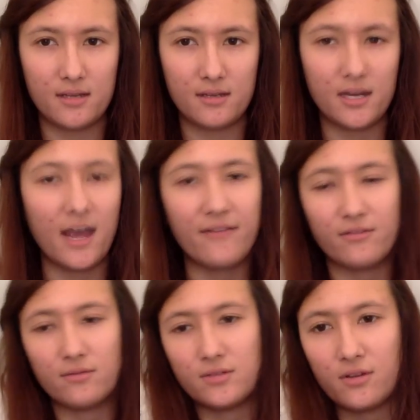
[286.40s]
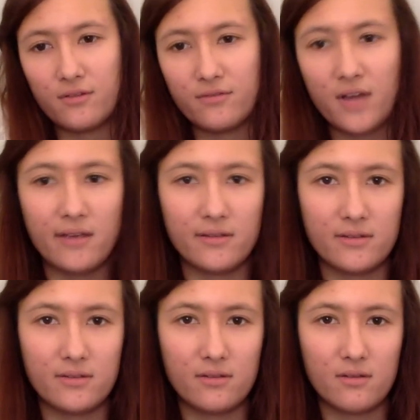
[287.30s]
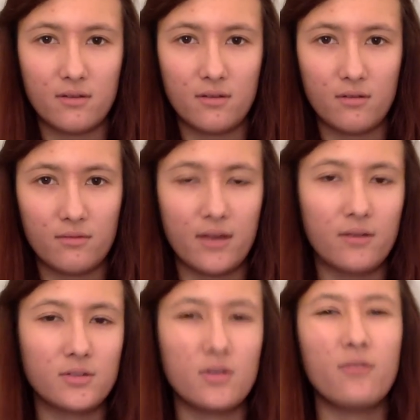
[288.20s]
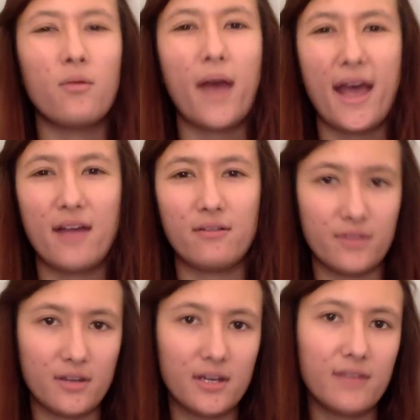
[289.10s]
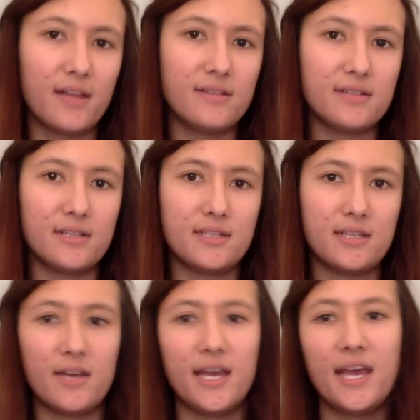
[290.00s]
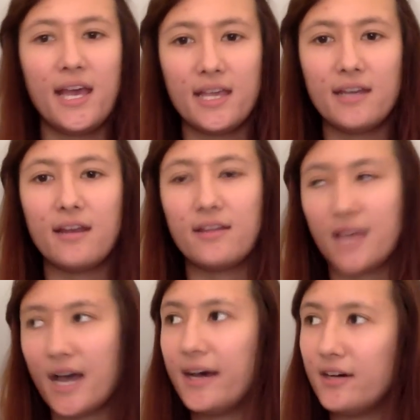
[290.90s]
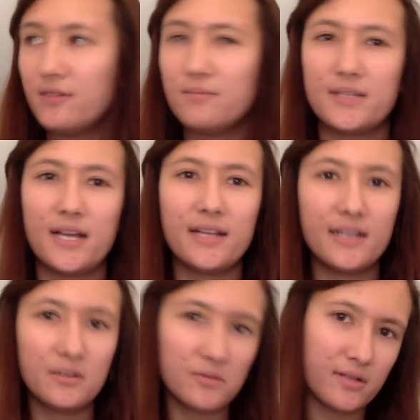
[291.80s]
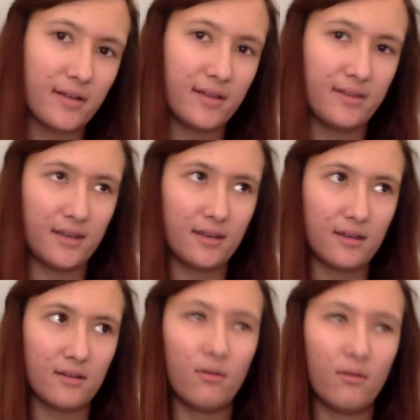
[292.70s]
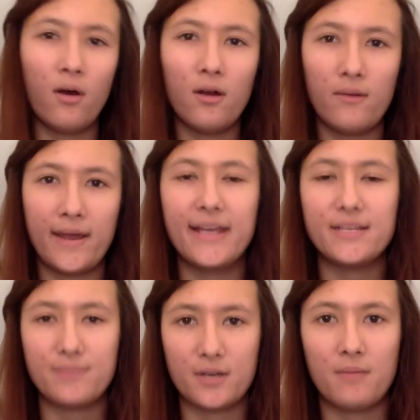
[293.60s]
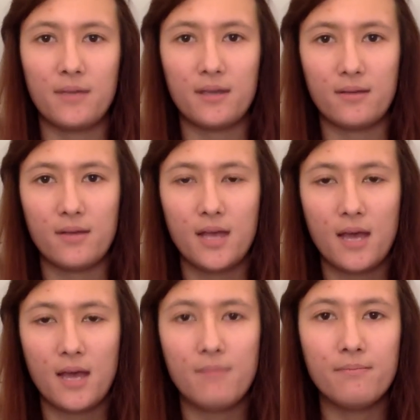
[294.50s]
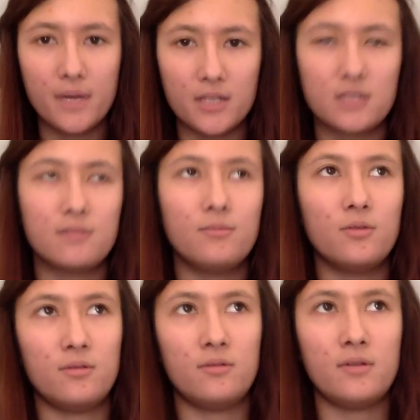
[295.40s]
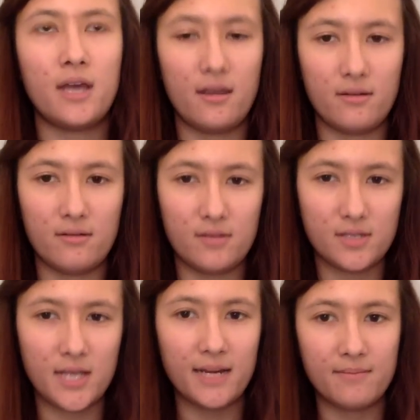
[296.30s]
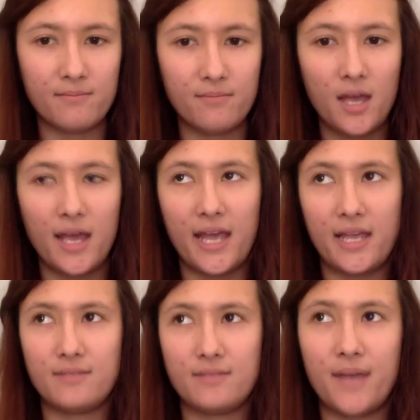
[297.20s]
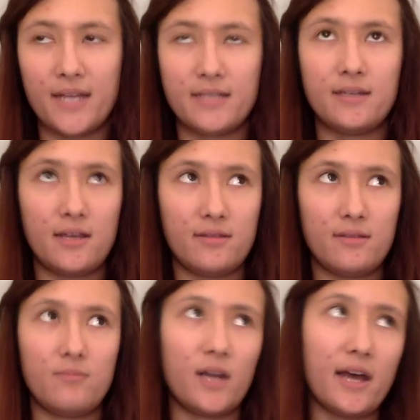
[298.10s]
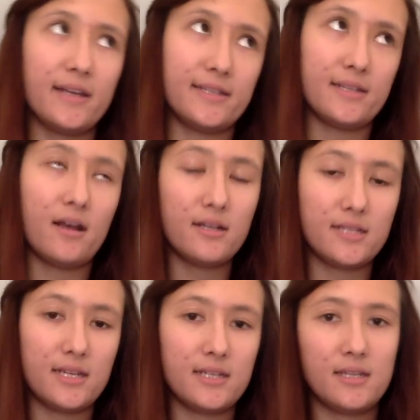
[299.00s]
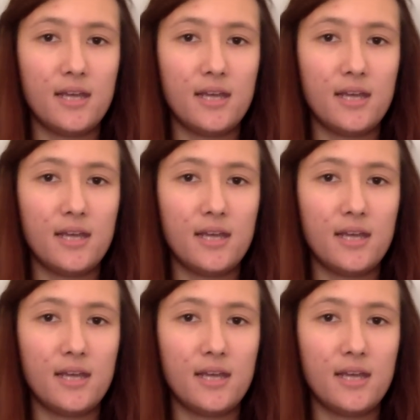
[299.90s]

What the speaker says: you know, everyone sort of knows, they're sort of aware of the Uni of London, so you know that helps. And then also I think Royal Holloway is becoming much more known. Certainly it's better known than when I started.